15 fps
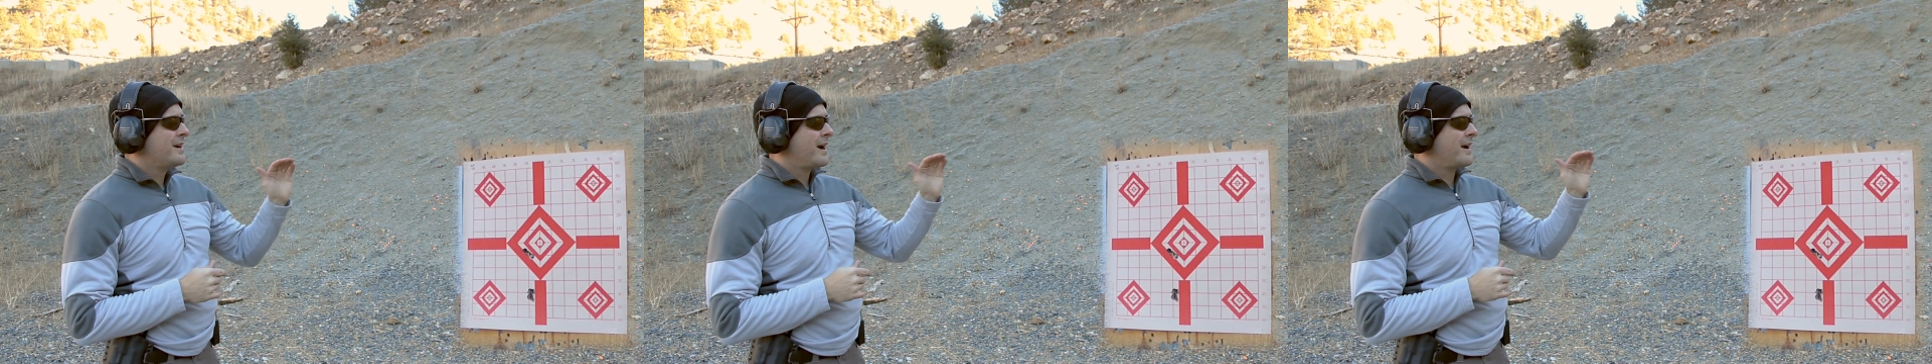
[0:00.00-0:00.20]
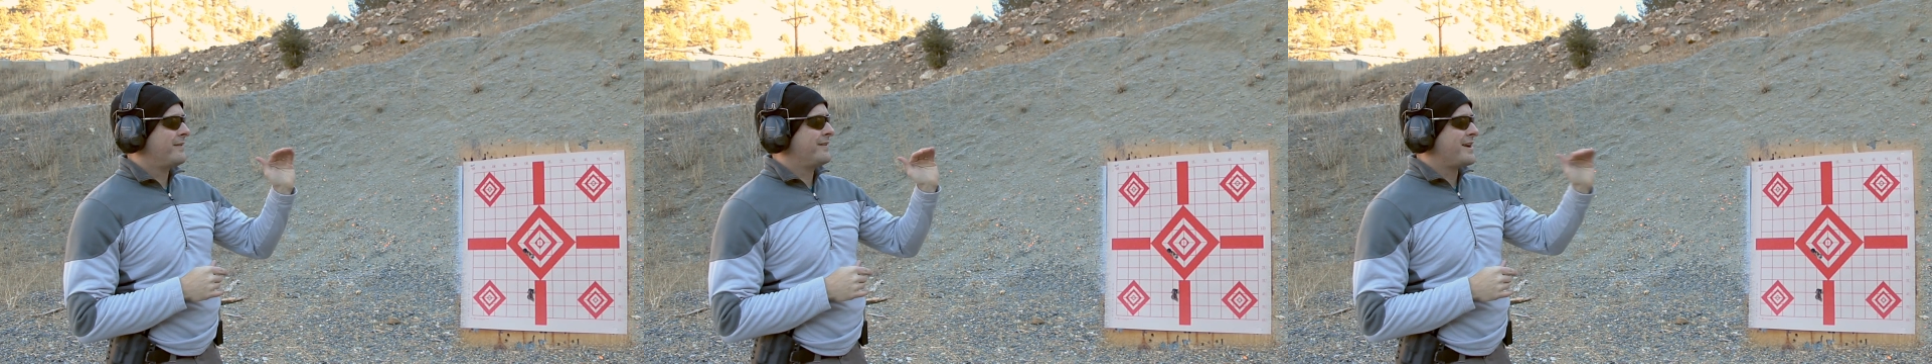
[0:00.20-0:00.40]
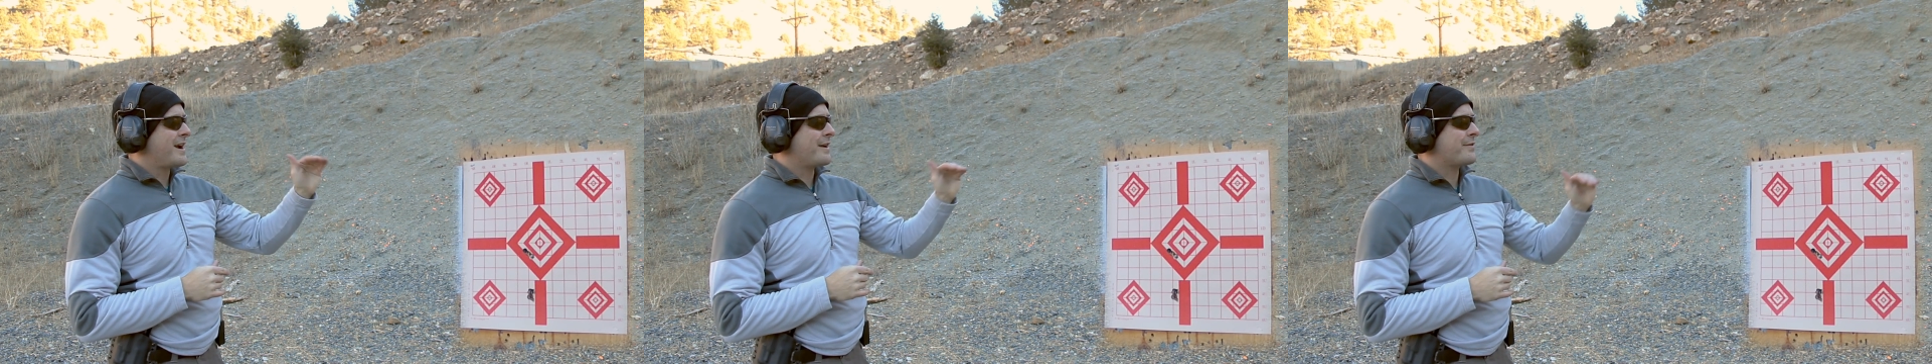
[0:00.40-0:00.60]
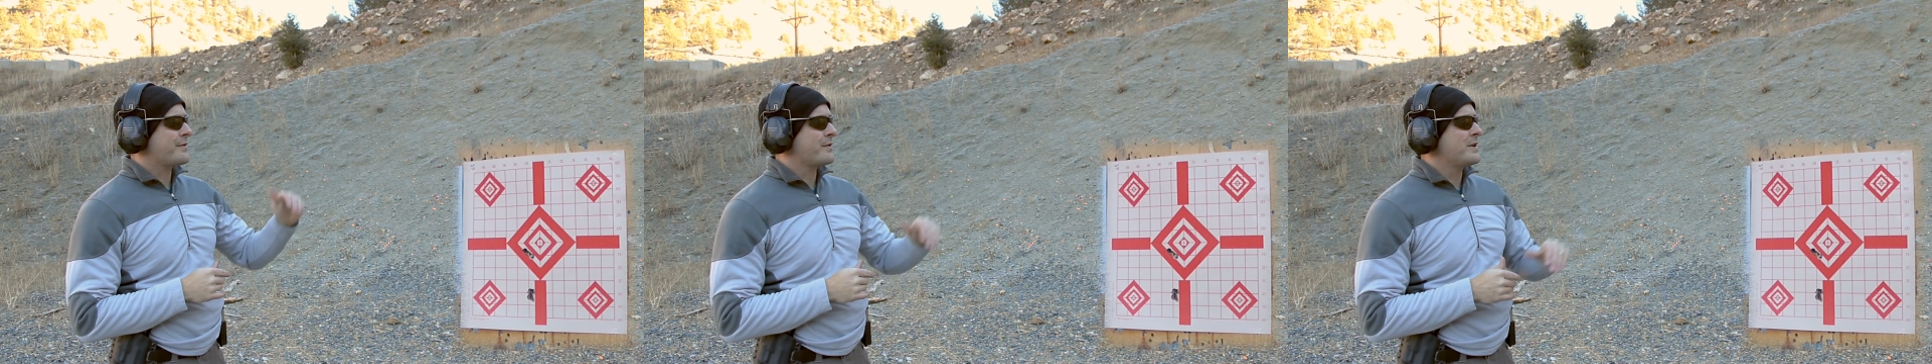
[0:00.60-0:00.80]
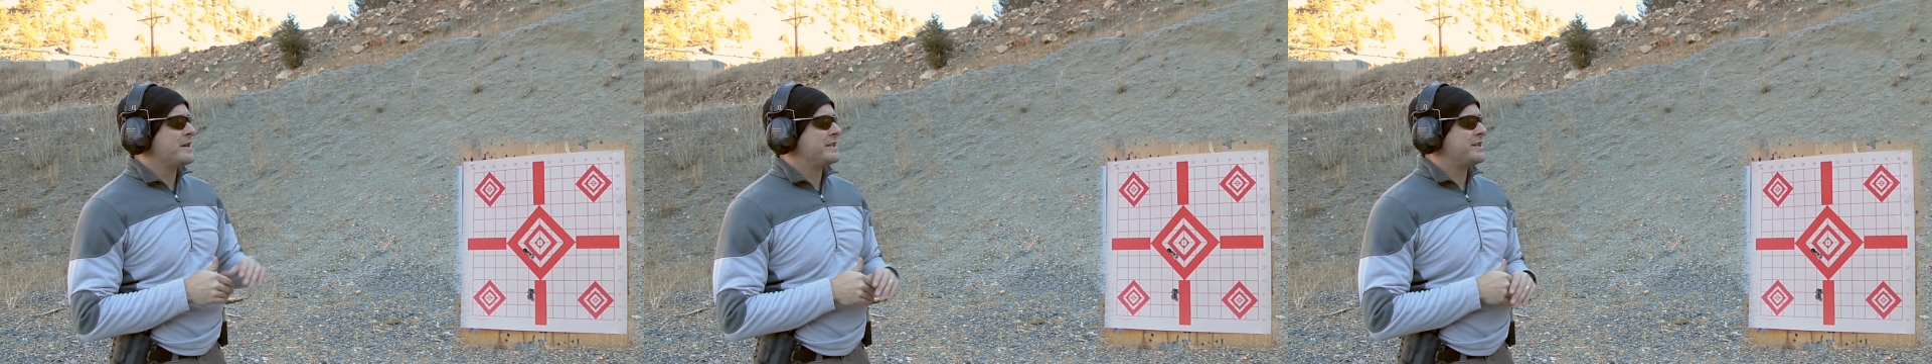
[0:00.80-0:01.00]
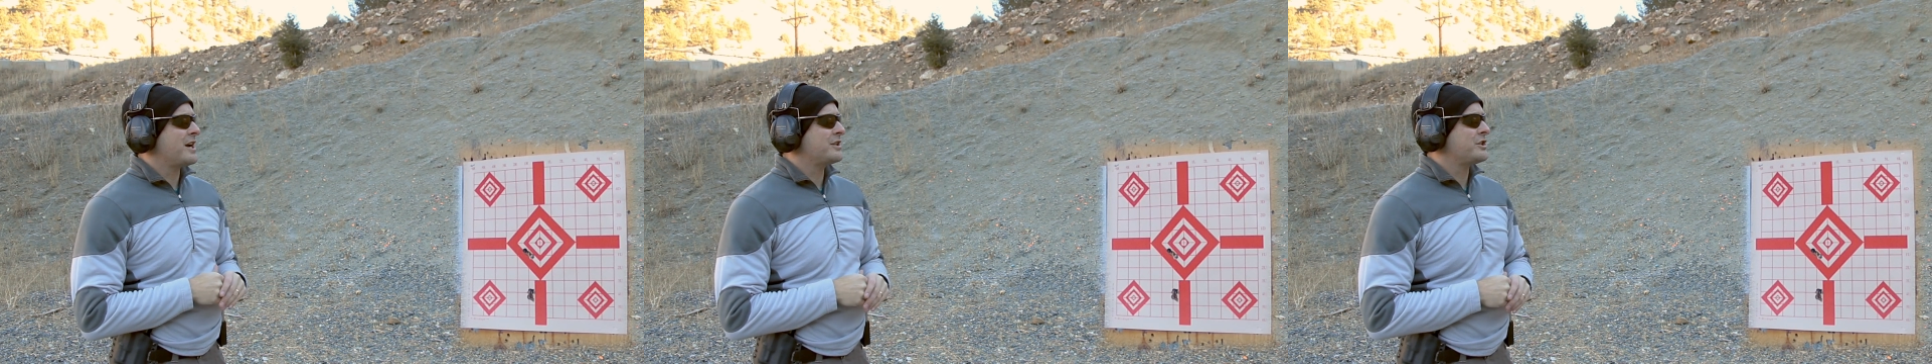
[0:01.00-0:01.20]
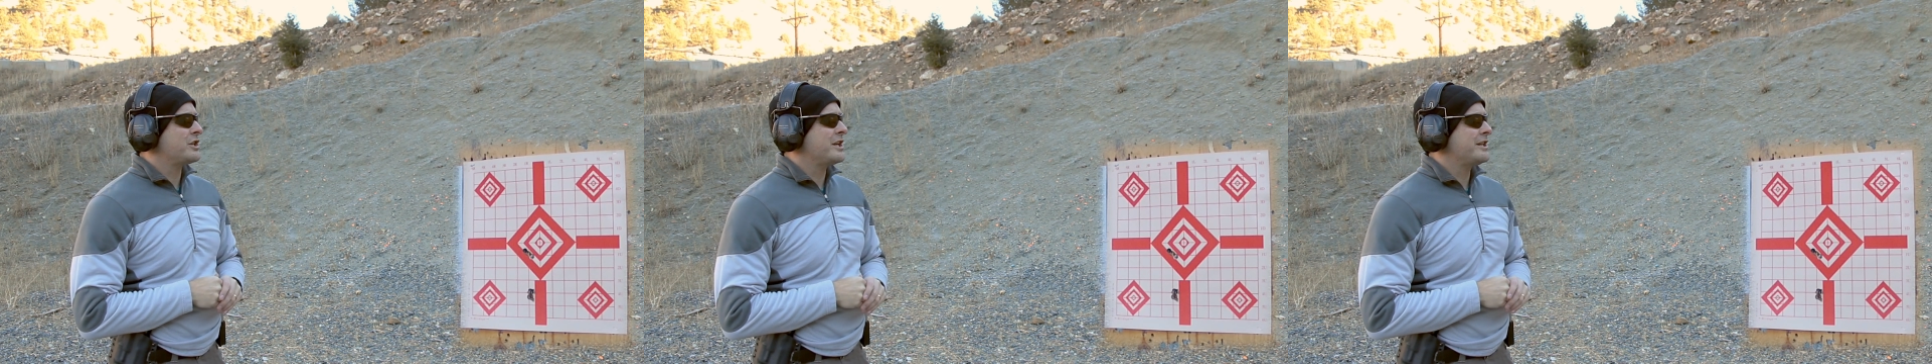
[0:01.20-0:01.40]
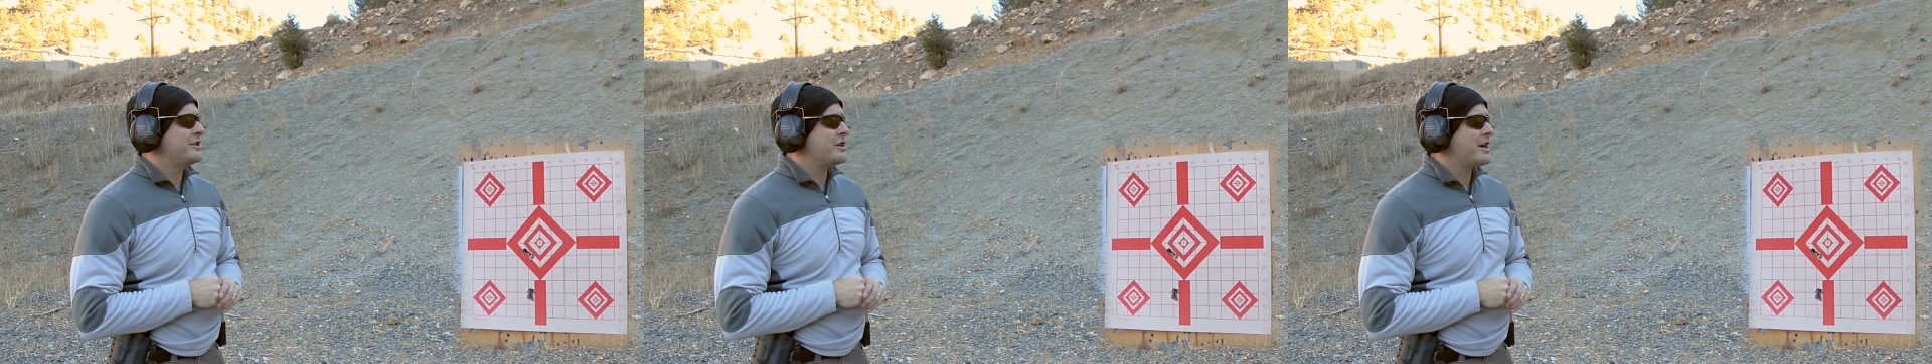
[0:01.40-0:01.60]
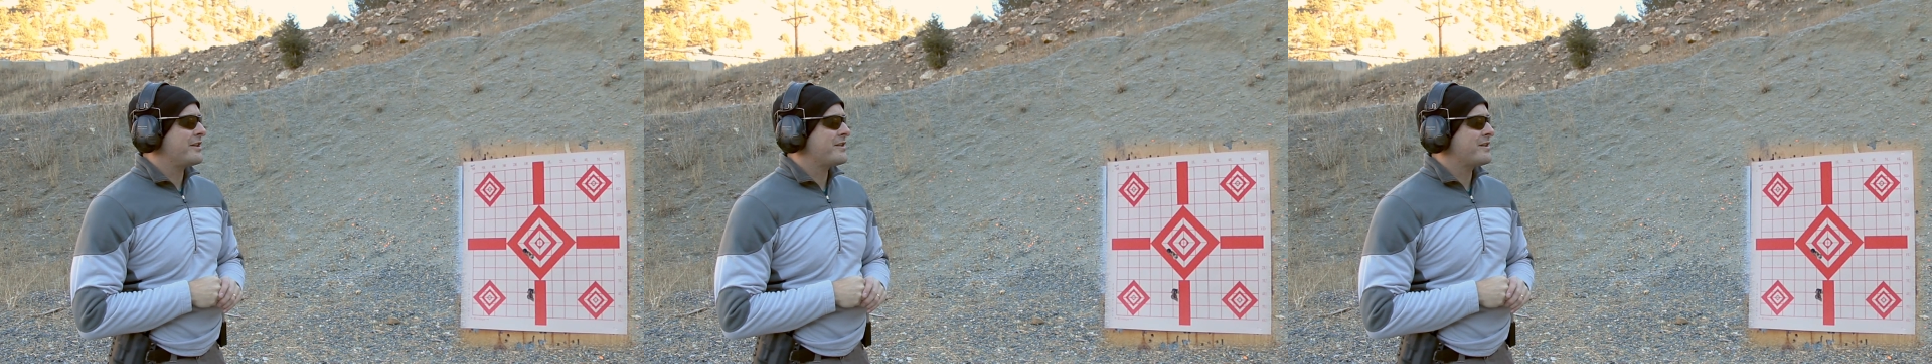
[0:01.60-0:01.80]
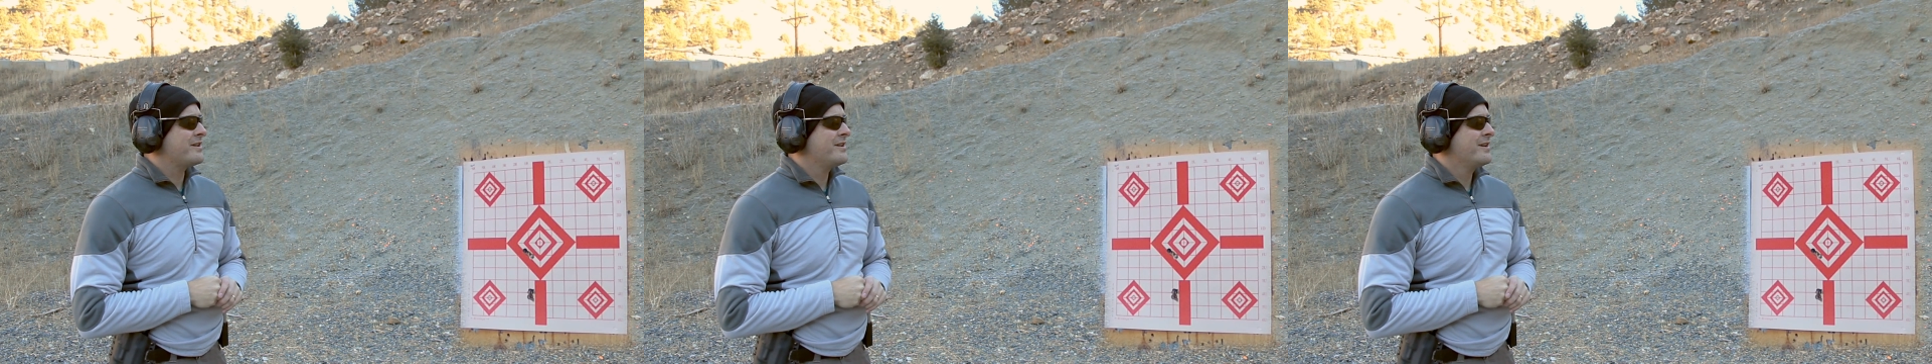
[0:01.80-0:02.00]
I've got 3 touching each
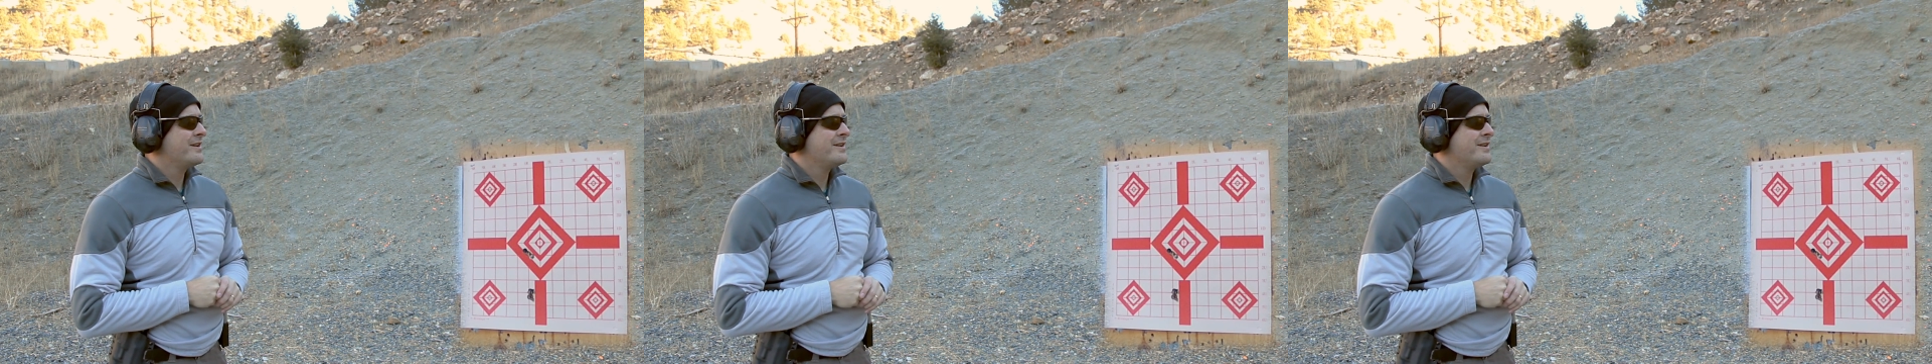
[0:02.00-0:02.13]
other,